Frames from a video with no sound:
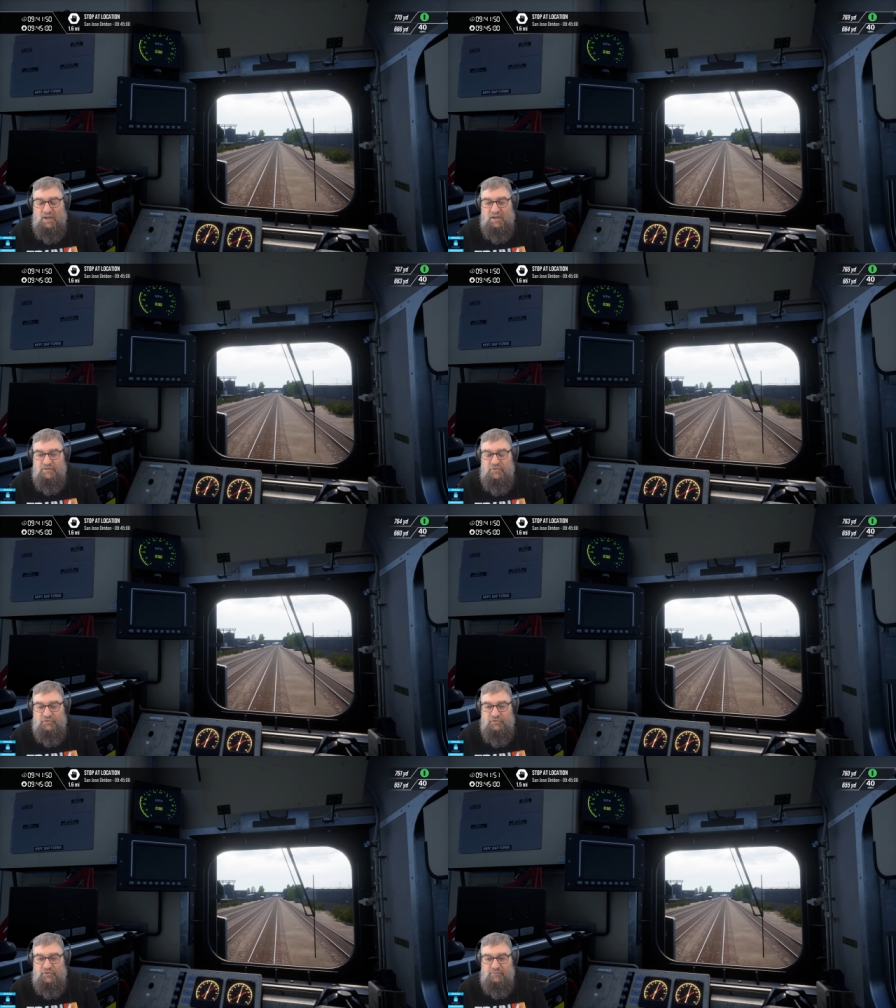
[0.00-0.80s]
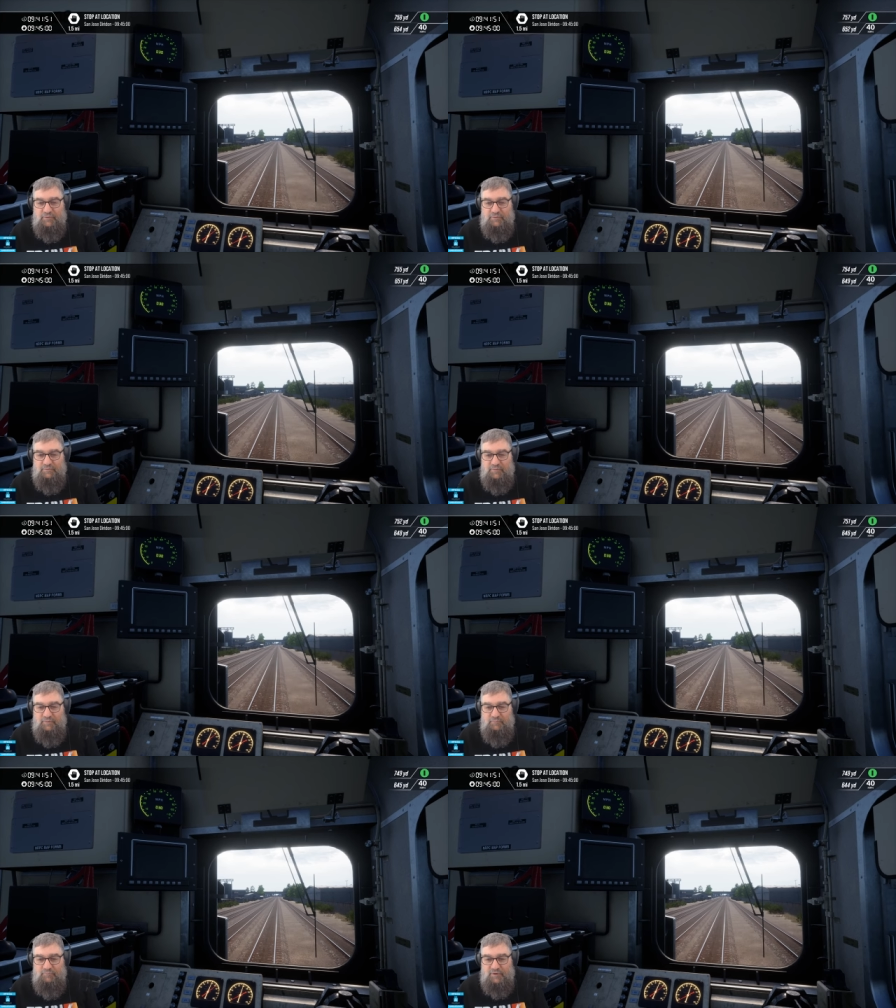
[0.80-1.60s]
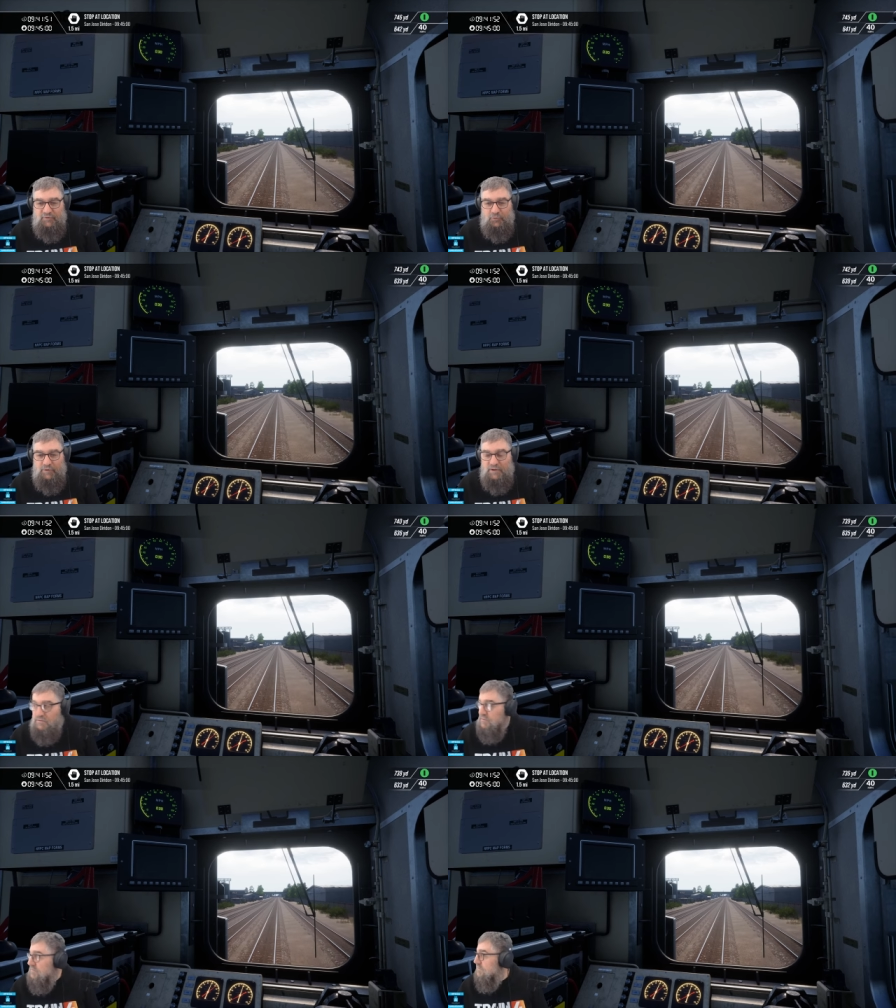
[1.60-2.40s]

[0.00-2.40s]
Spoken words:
Yeah, it's not too different from Victoria.